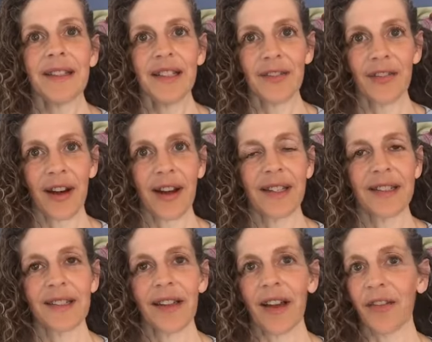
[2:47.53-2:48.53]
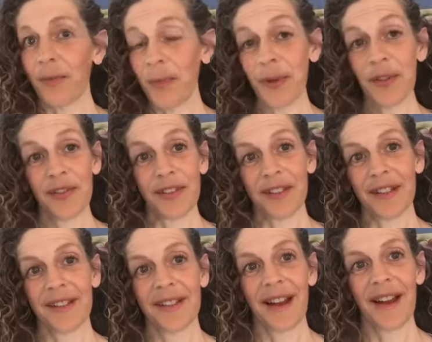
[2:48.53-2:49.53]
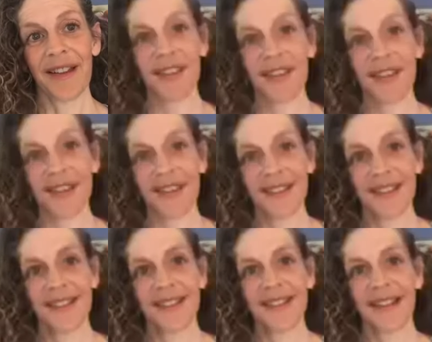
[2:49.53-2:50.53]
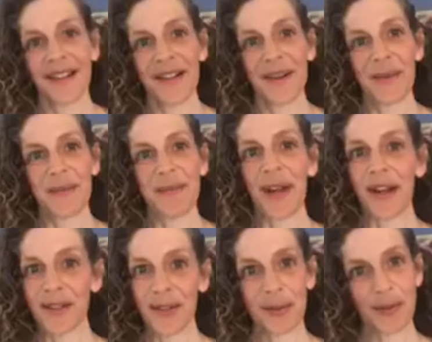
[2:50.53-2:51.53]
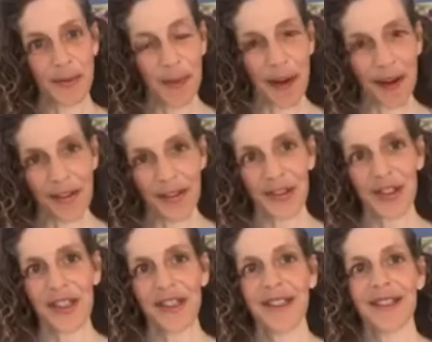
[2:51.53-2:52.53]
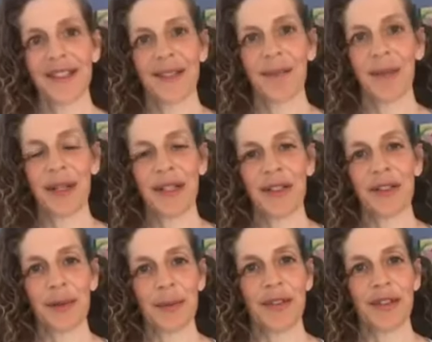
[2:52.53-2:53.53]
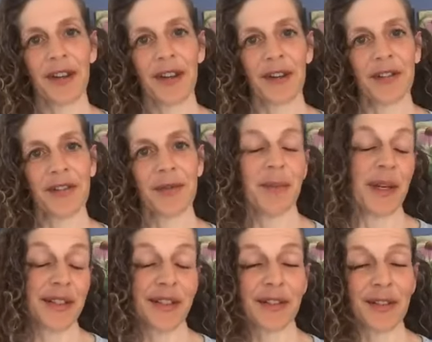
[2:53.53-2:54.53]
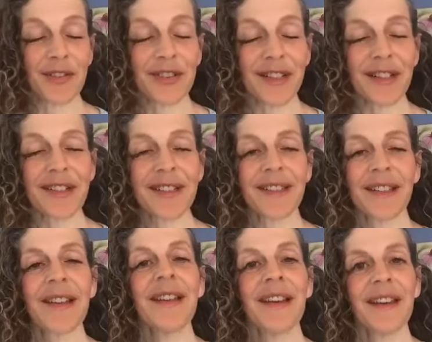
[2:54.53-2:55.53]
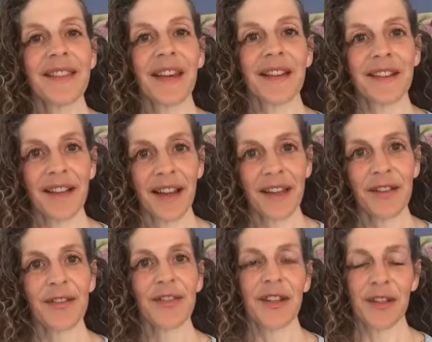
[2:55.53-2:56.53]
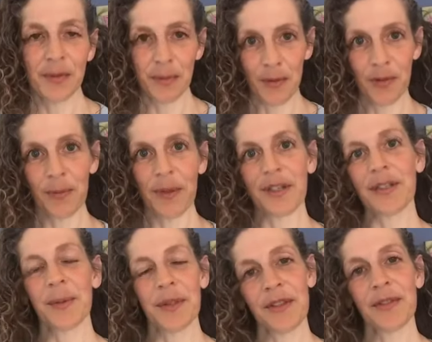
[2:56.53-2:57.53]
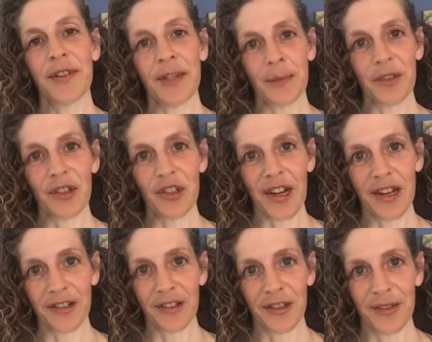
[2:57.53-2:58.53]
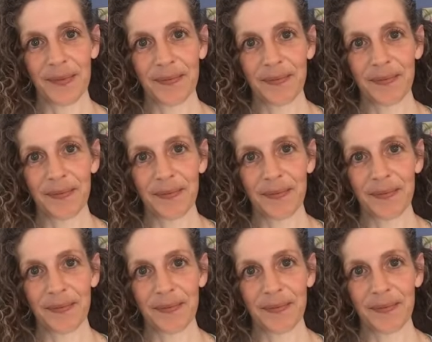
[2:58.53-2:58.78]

defines life beautifully, I think, not in terms of biology, but in terms of basically physics, that life is movement with the freedom to change.